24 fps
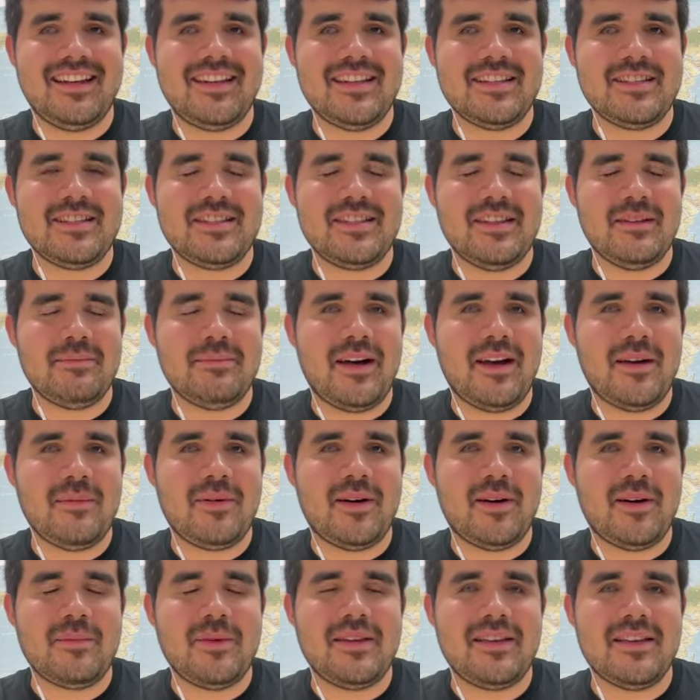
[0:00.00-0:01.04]
because my
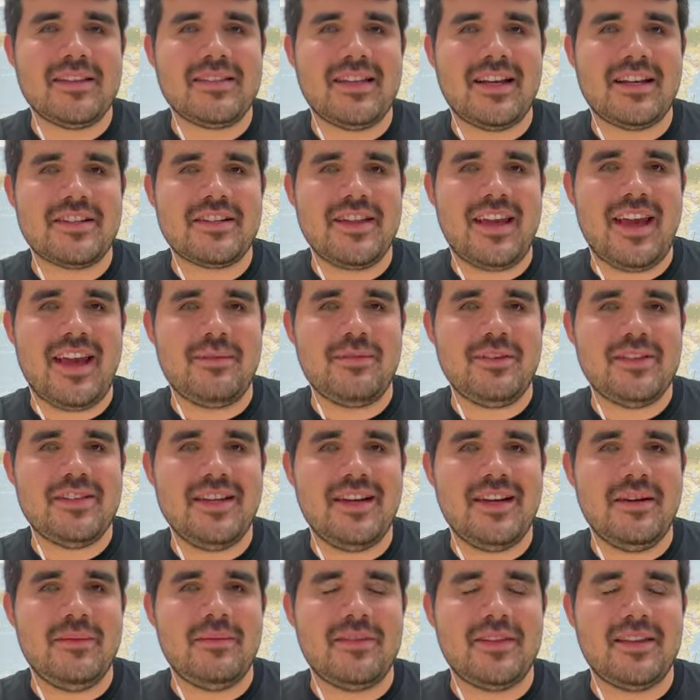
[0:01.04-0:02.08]
apartment doesn't actually have a
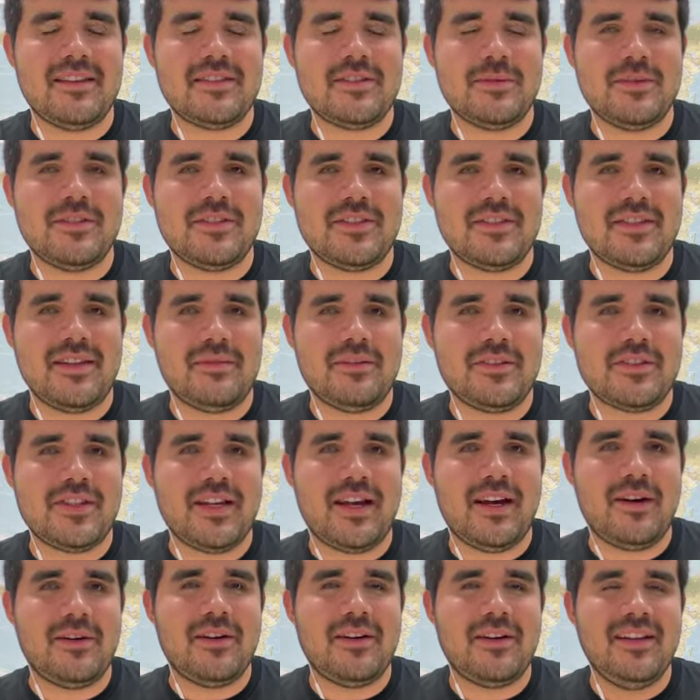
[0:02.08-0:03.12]
tub, so we just have a
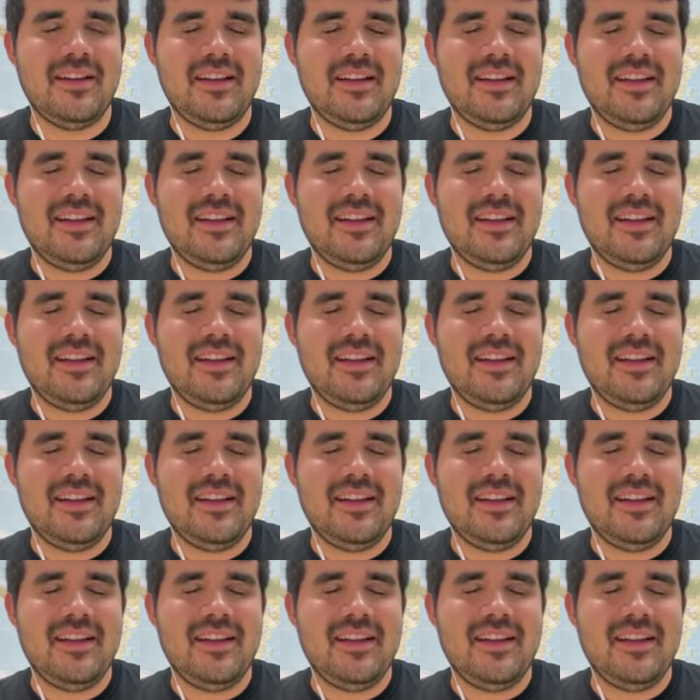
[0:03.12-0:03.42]
shower.